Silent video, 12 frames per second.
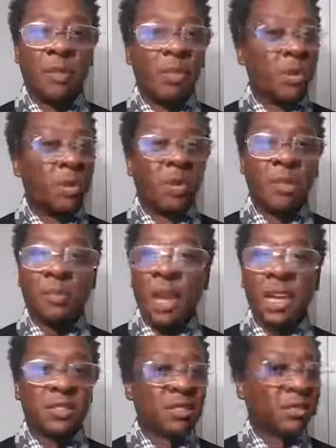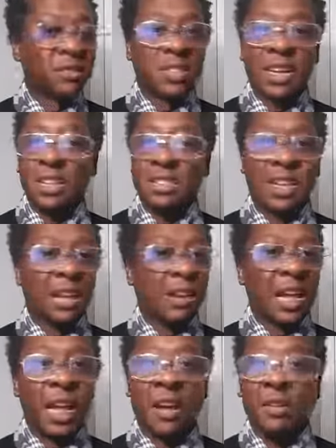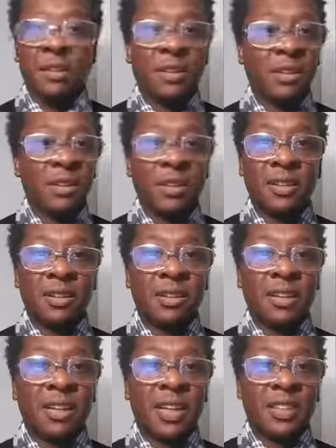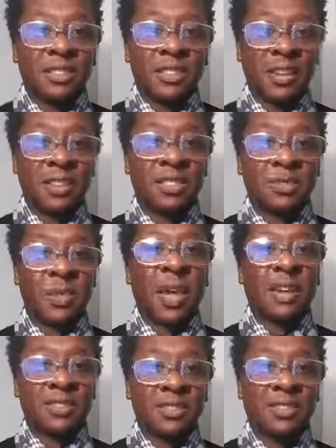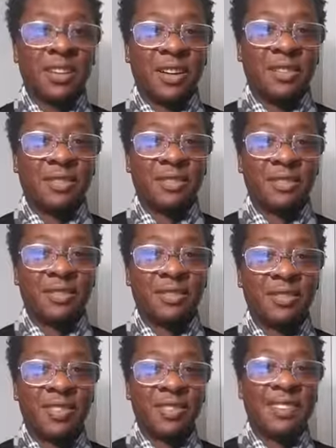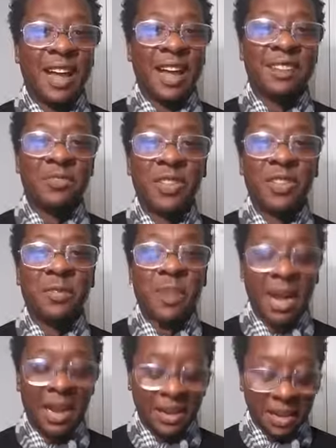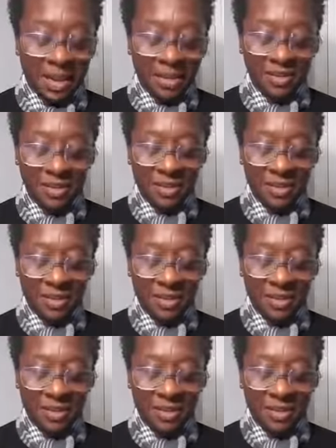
But no other man's going to say this out loud and still expect, you know, not to feel the backlash.